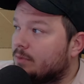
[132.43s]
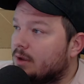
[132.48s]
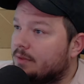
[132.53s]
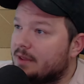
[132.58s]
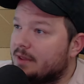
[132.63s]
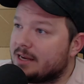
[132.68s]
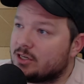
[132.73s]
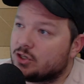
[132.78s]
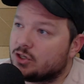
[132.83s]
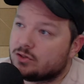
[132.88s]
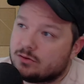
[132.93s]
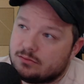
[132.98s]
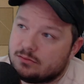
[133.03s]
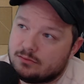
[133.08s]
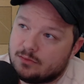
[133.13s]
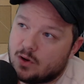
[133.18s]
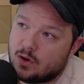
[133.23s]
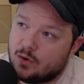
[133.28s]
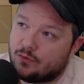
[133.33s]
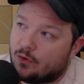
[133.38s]
they just
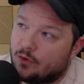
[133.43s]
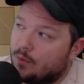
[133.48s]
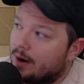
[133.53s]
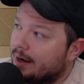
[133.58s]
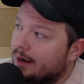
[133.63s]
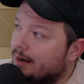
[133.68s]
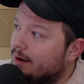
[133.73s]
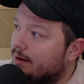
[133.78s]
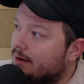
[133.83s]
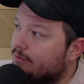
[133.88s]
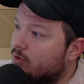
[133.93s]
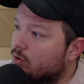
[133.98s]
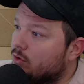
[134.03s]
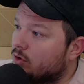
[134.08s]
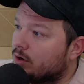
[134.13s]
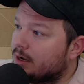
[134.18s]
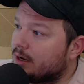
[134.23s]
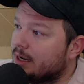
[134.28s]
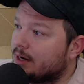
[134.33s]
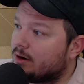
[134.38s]
overwrite. And if you
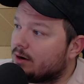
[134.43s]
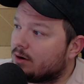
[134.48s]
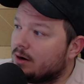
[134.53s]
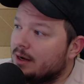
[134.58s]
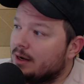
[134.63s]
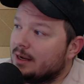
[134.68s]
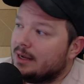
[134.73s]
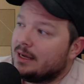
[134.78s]
look here,